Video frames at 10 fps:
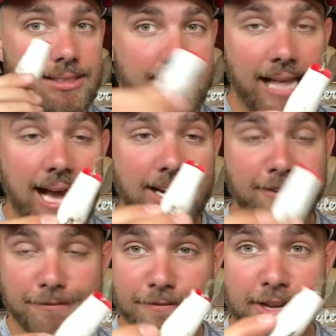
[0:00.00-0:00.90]
a lot
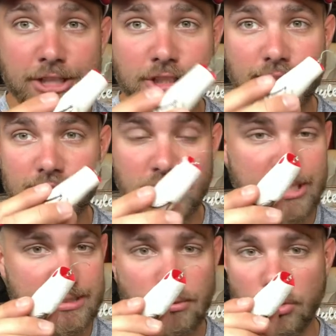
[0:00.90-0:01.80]
of fish
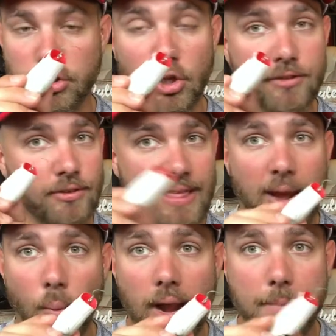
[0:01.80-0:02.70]
just look for
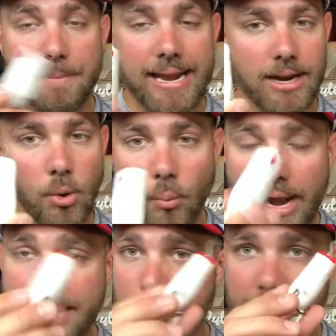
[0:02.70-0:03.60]
that white bait. A
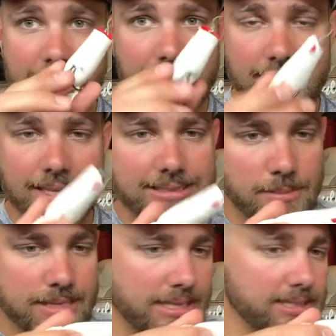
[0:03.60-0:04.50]
white bait like this, I
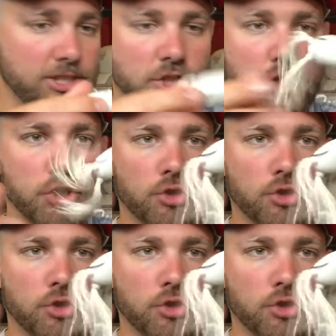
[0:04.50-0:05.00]
mean, this is just